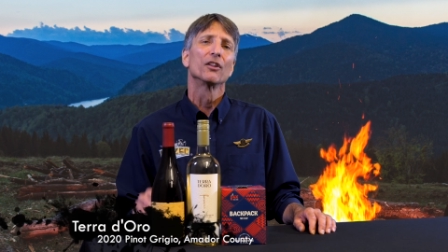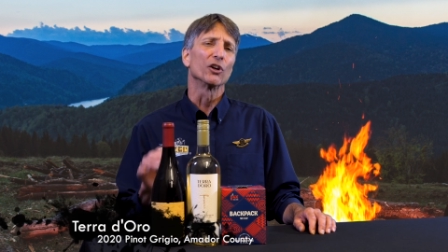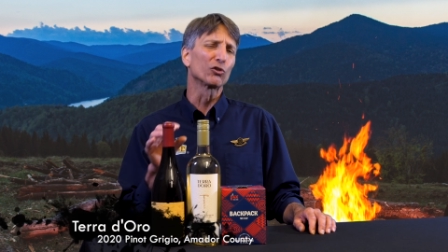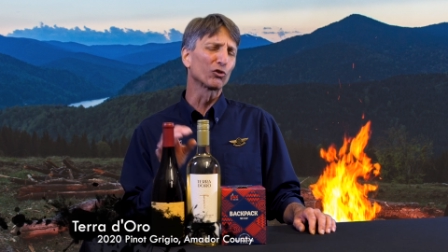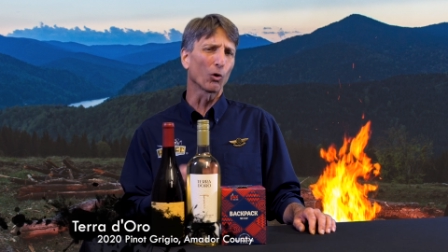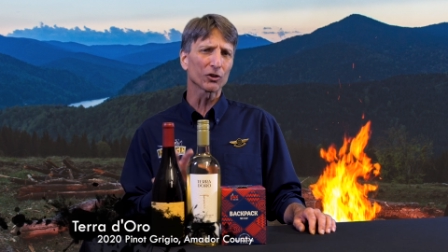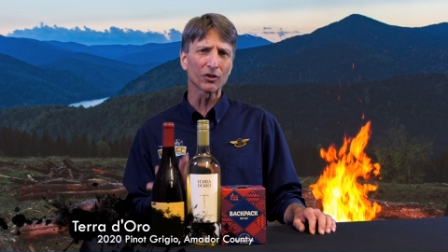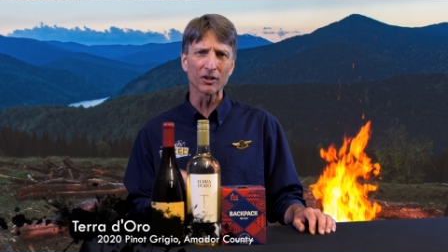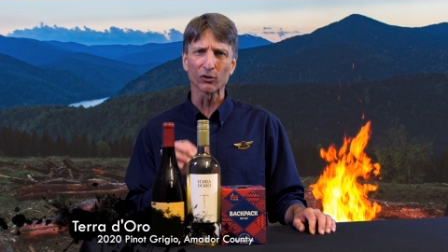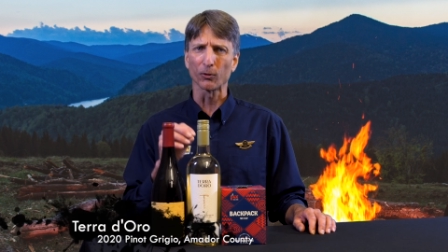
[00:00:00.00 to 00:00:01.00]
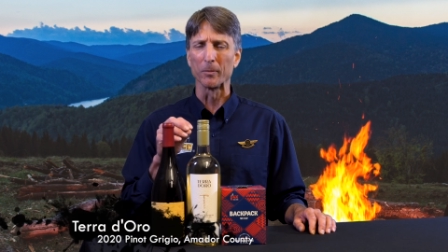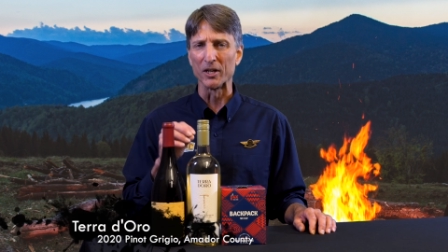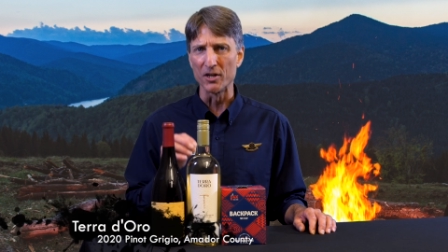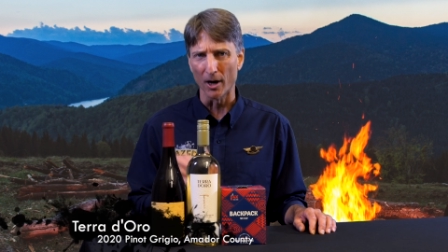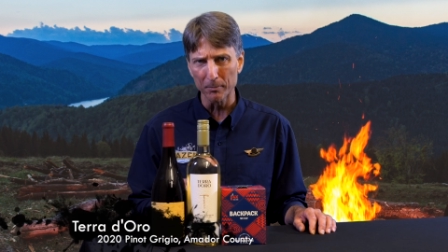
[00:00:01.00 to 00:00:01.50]
They're sourcing this from a
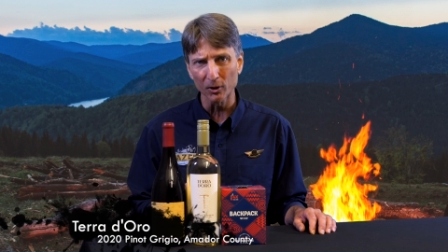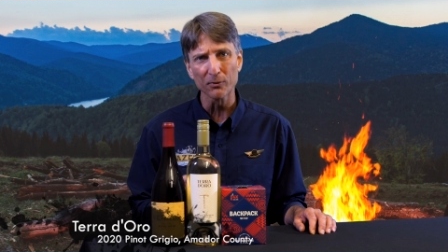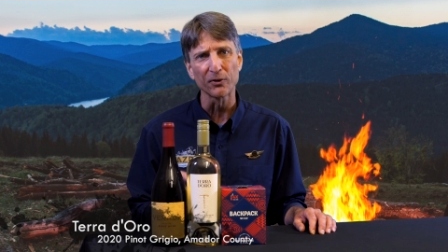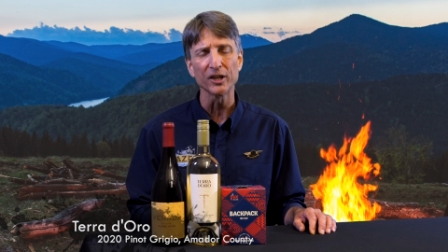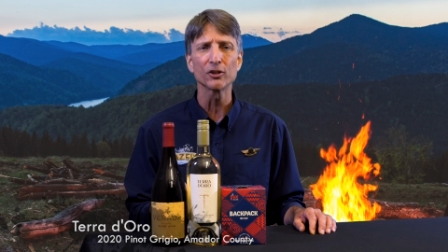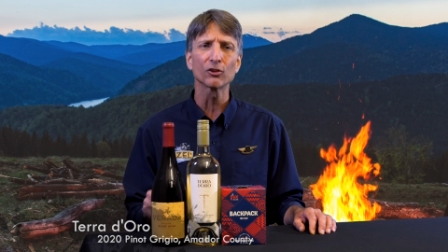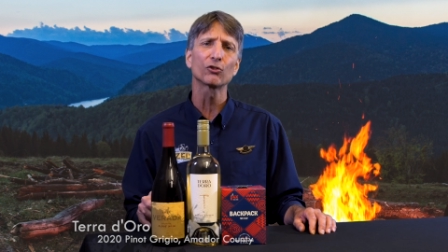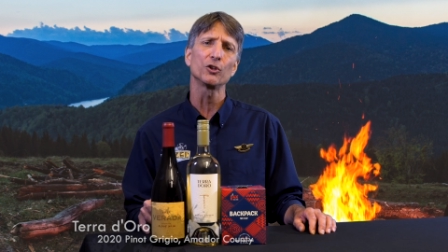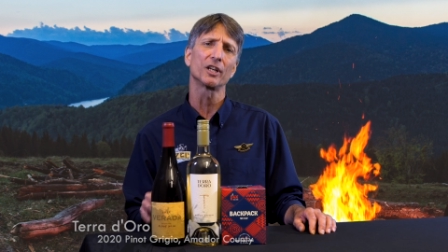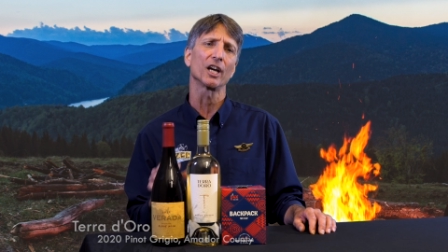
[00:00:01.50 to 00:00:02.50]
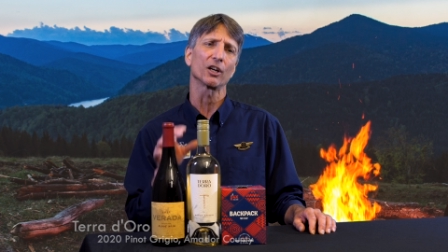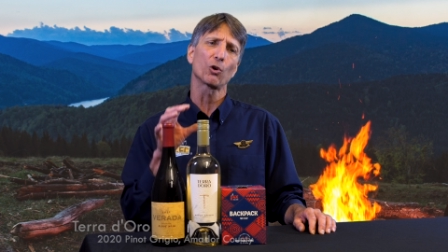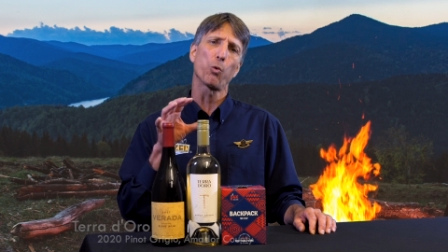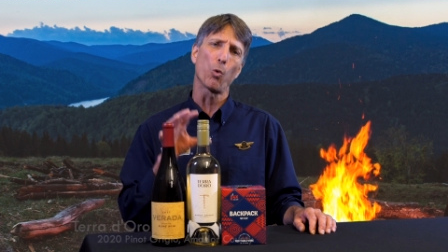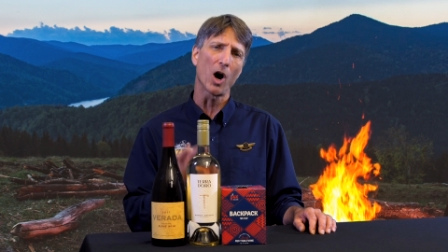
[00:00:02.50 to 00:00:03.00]
number of vineyards, so you get
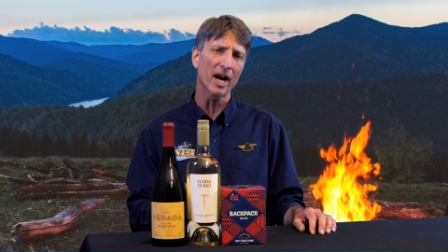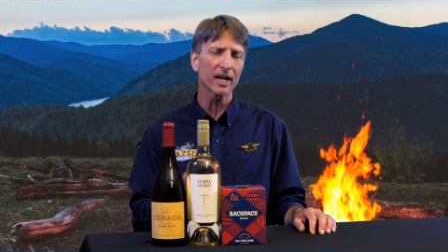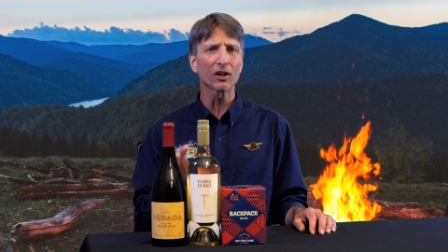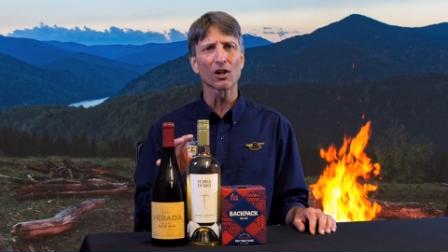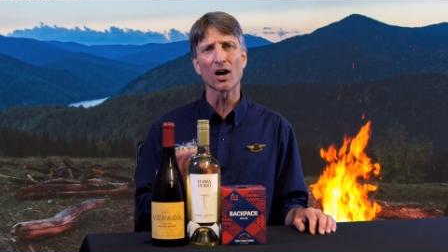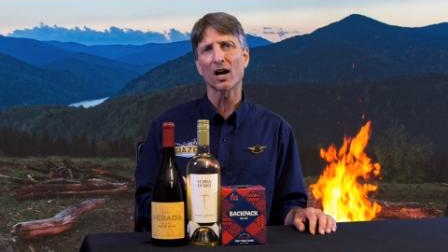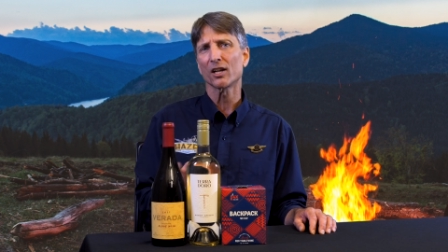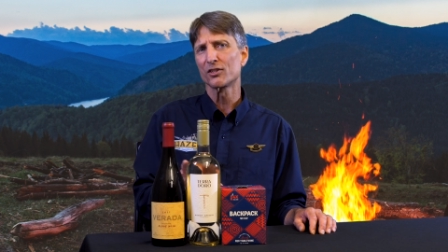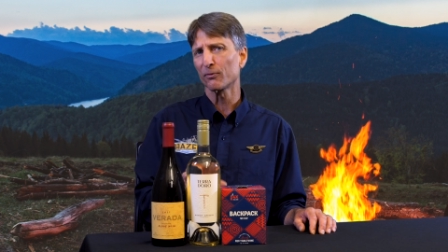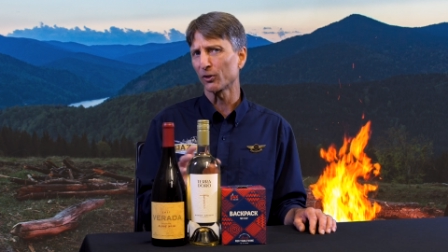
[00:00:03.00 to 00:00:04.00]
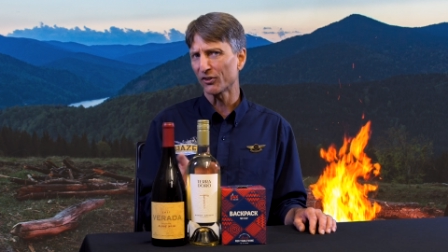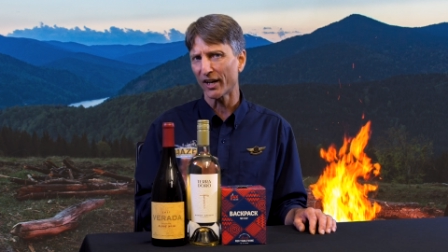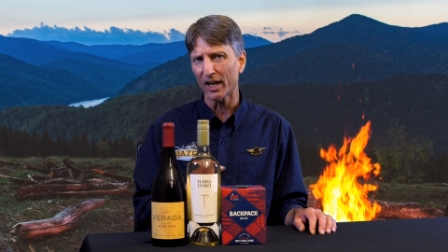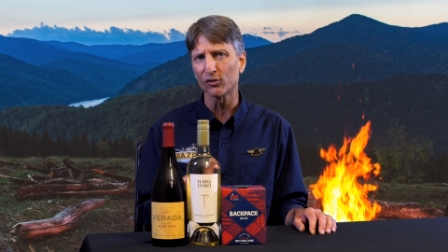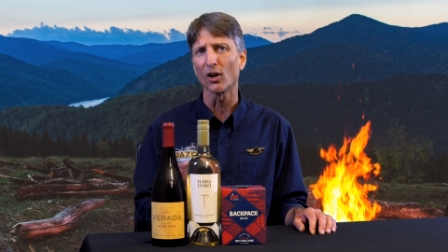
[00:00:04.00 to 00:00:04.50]
quite a lot of different
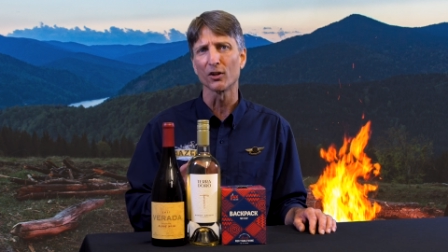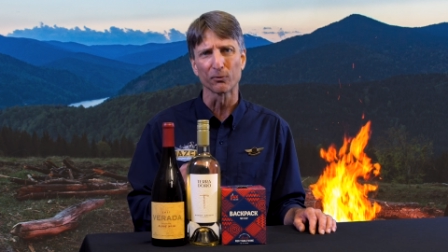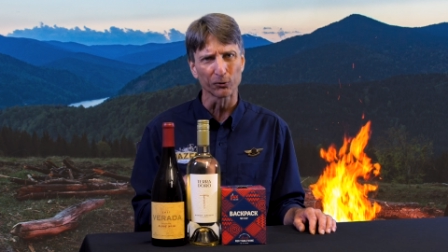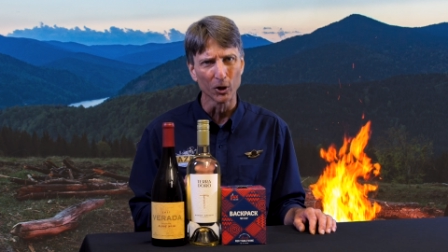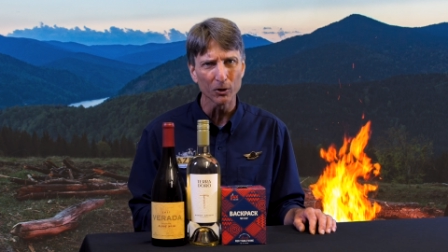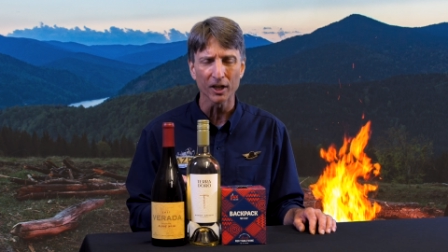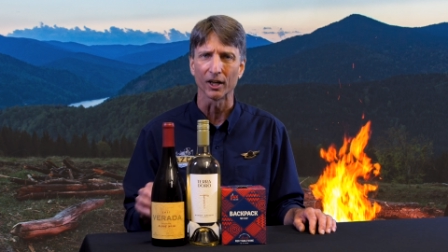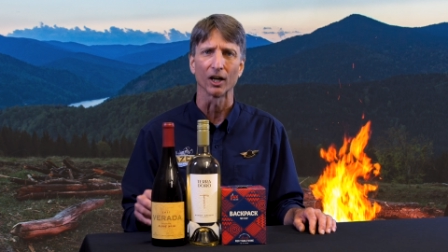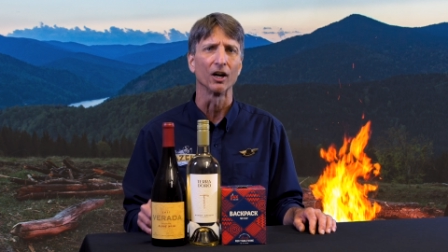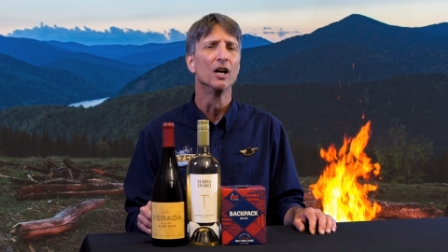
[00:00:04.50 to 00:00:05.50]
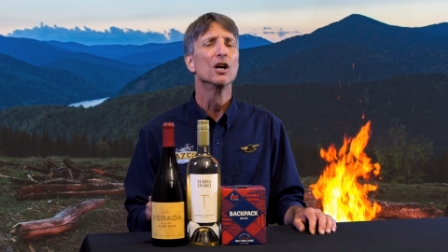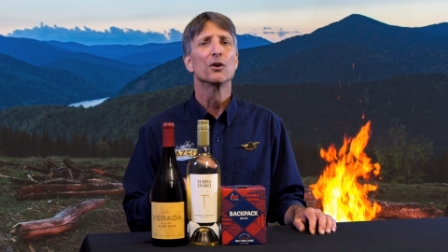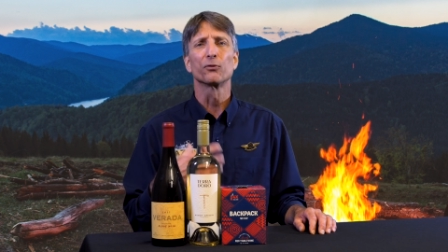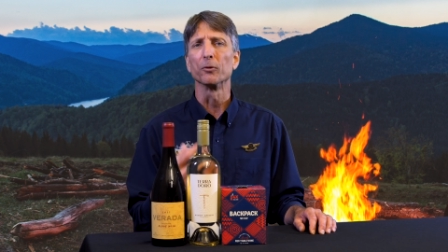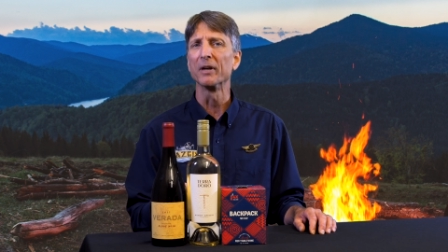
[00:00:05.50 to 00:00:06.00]
takes on the fruit here.
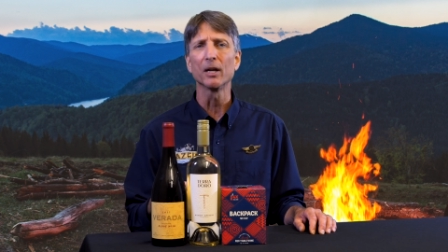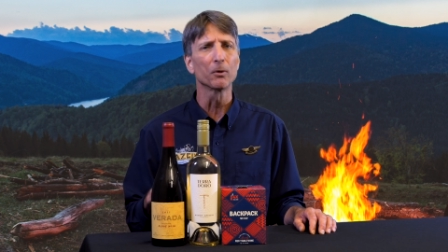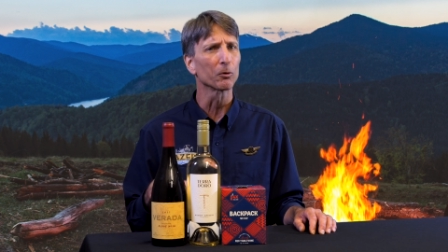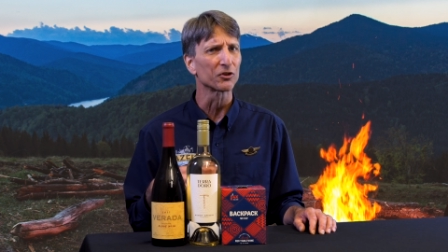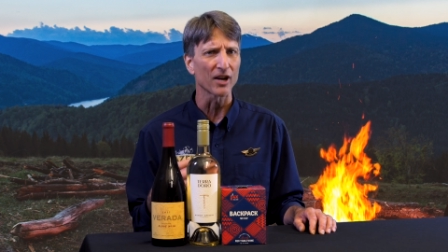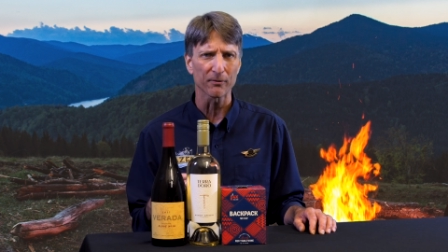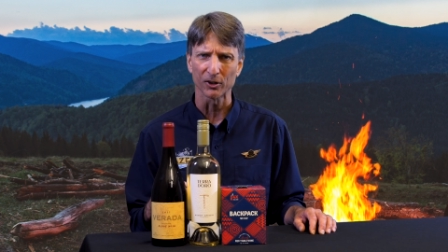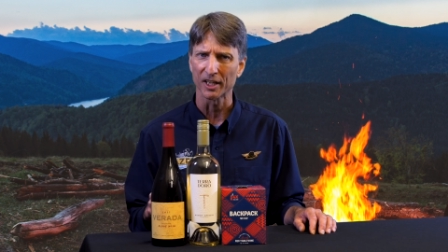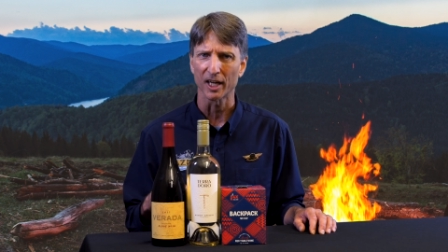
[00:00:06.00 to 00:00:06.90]
For me, we were definitely